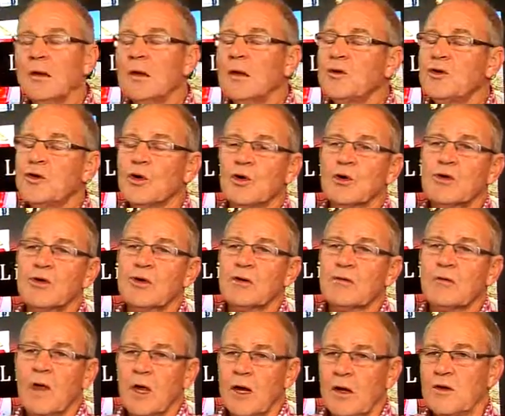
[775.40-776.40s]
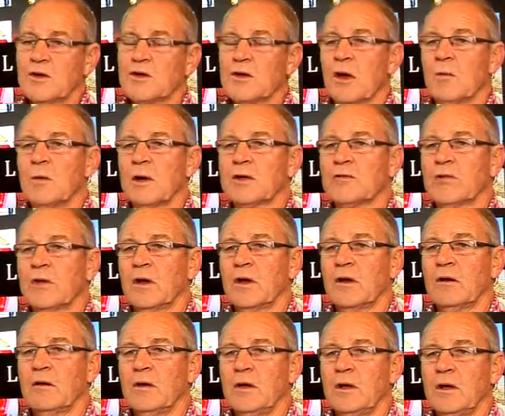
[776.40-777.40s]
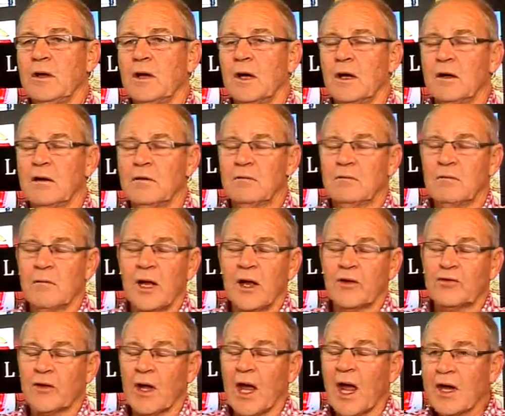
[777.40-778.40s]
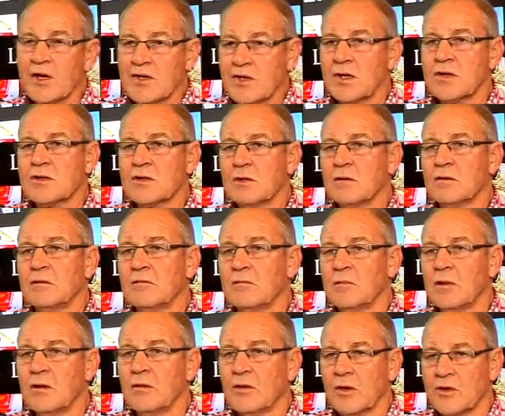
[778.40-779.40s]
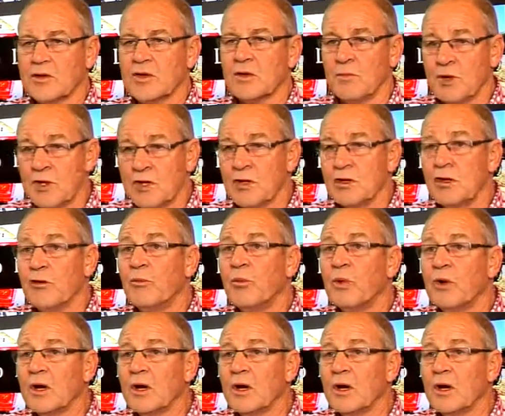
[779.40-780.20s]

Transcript: George, thank you so much for giving us access to the submission you put